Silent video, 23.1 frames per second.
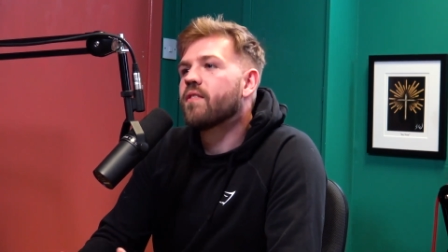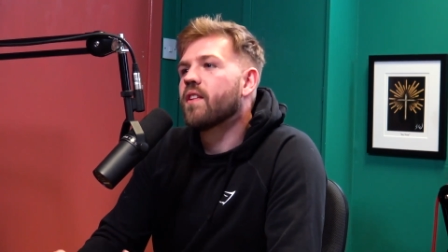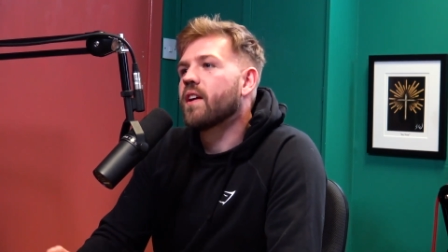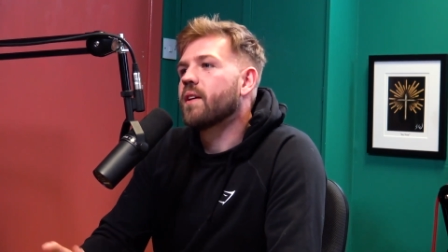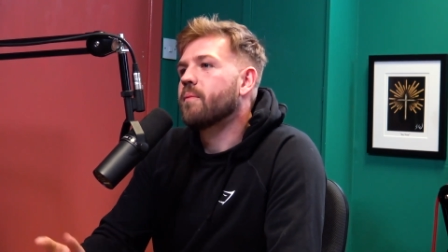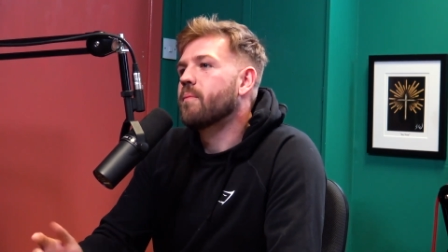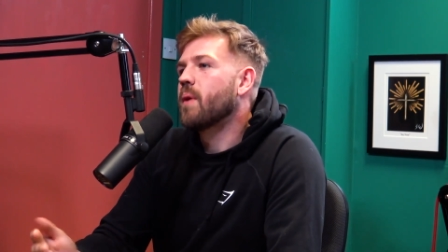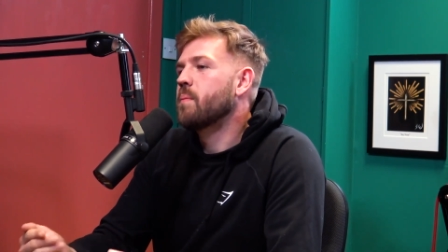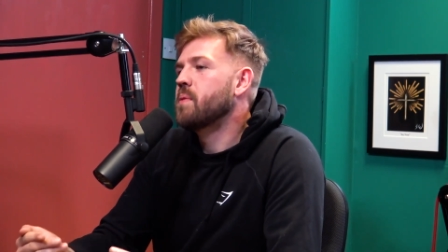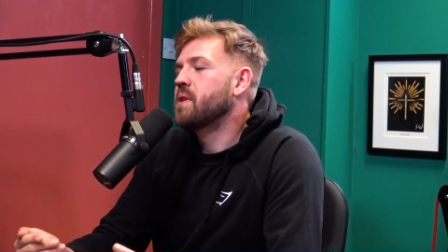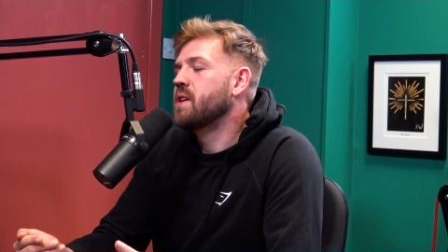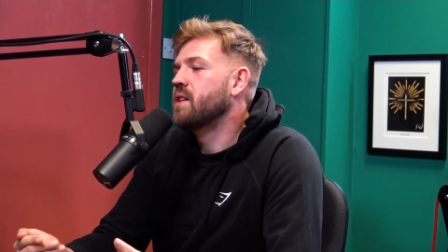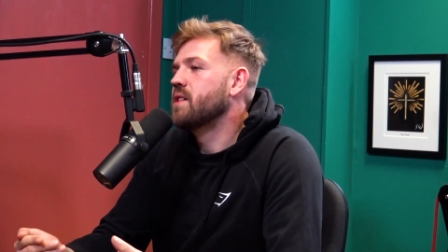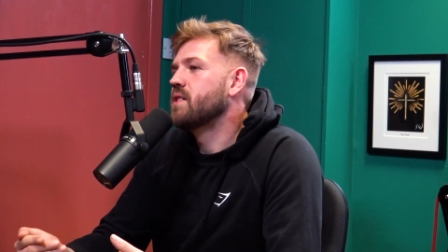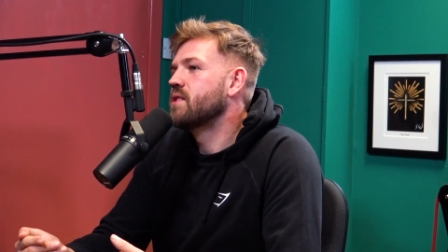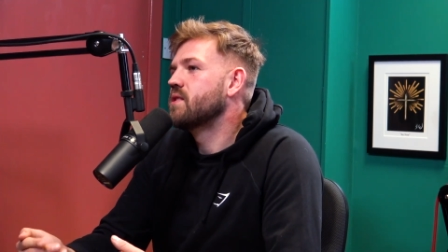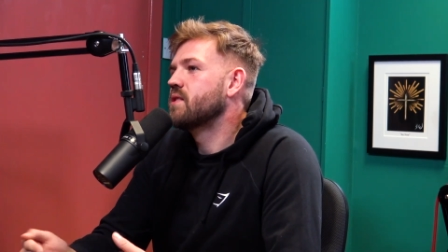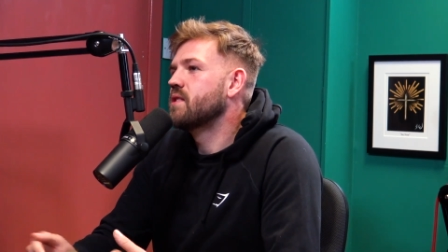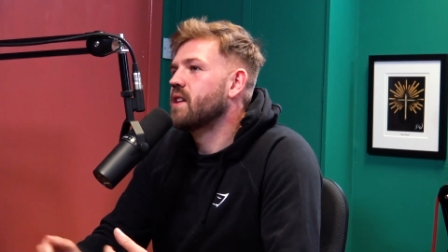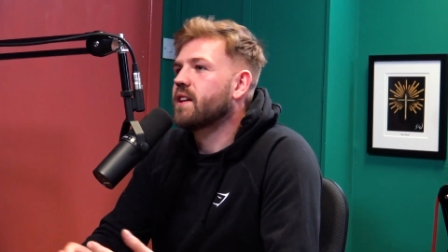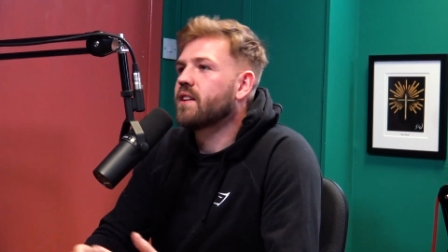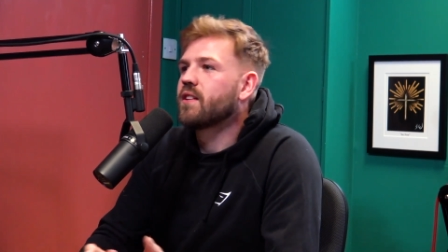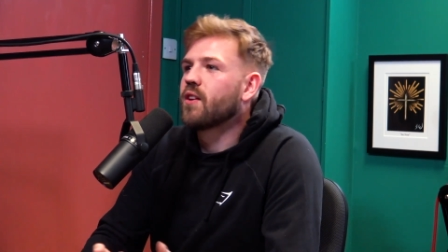Like maybe
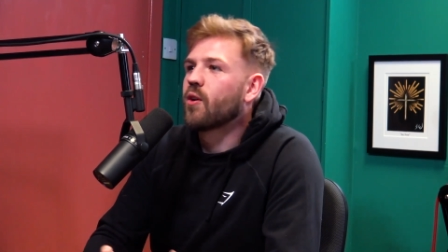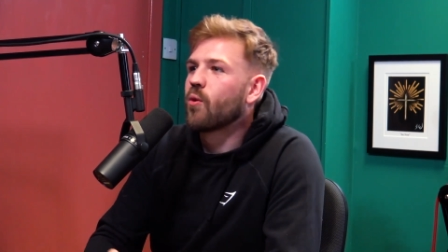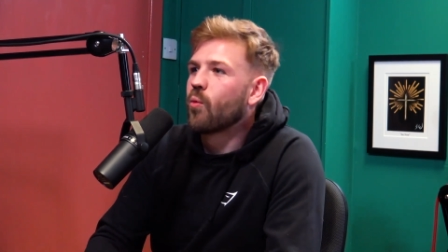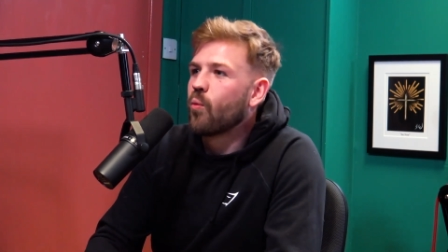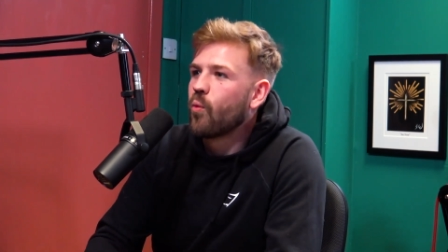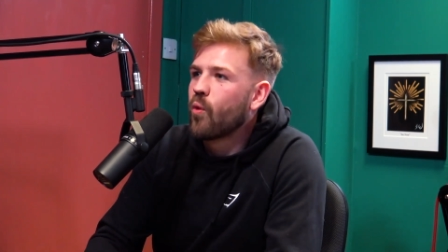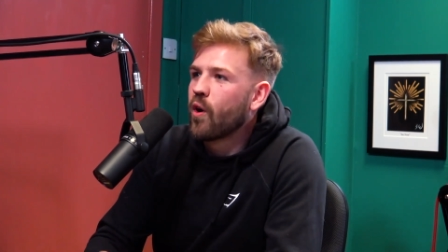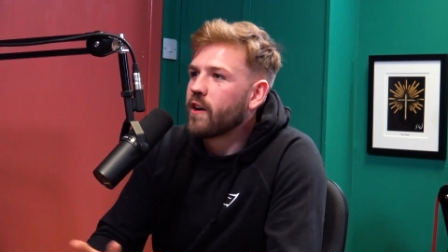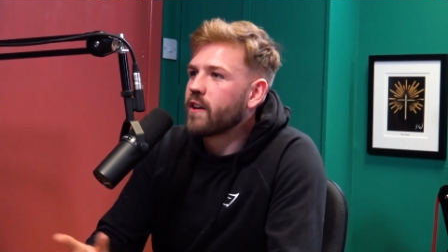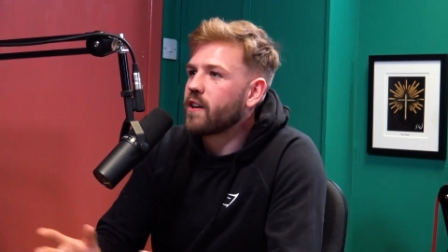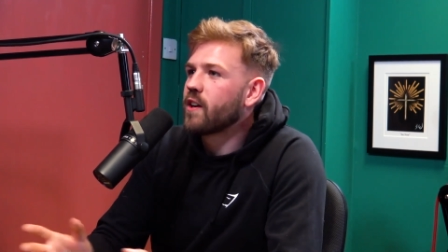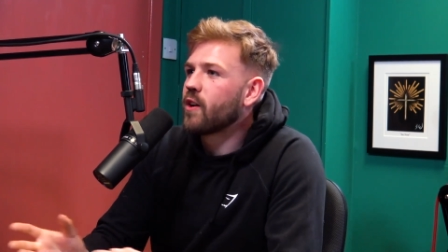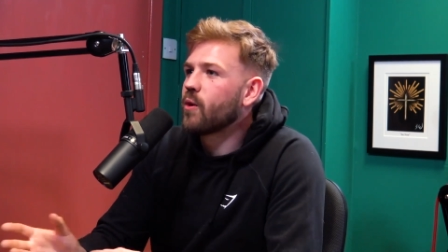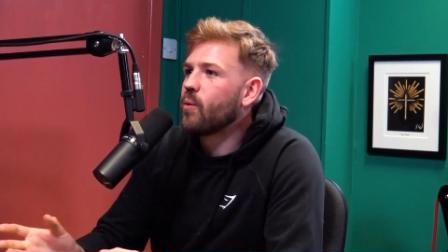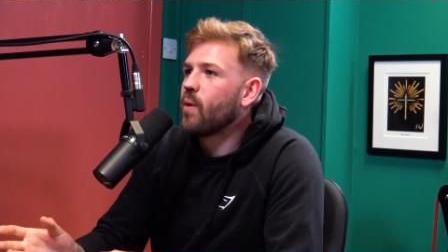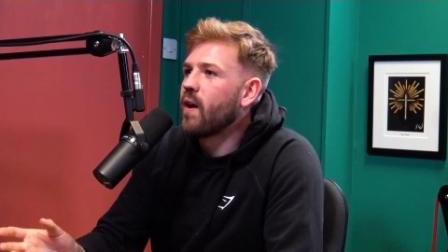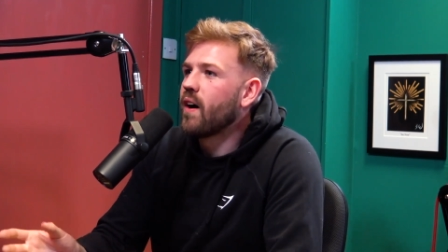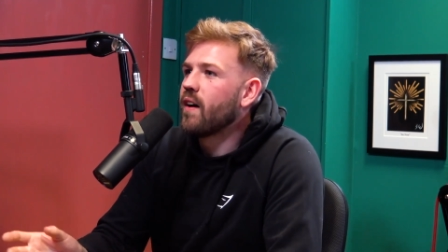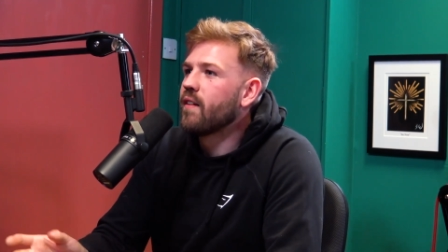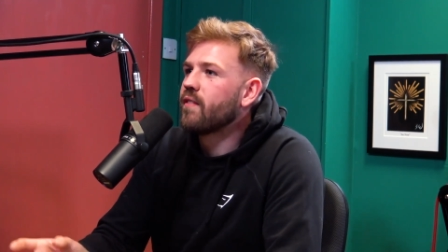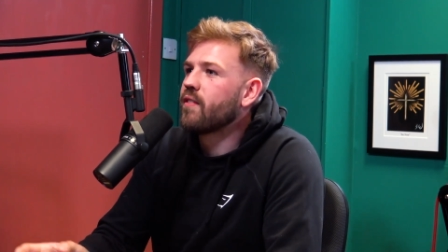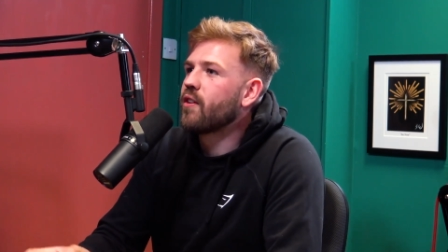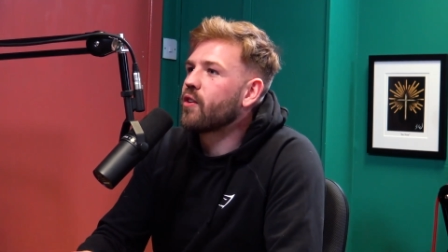it's like their work or
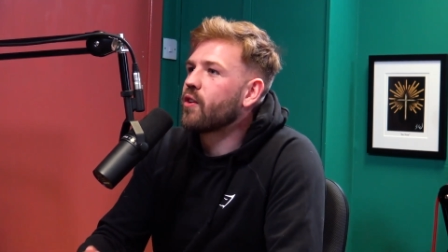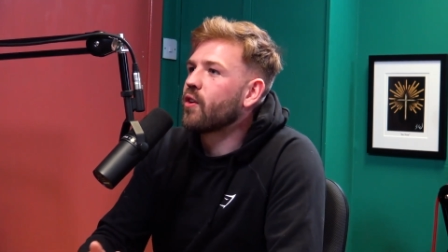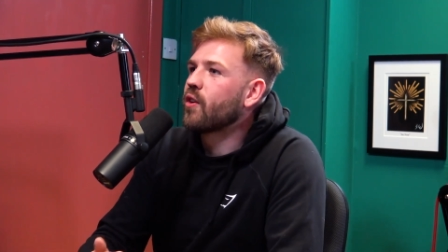whatever,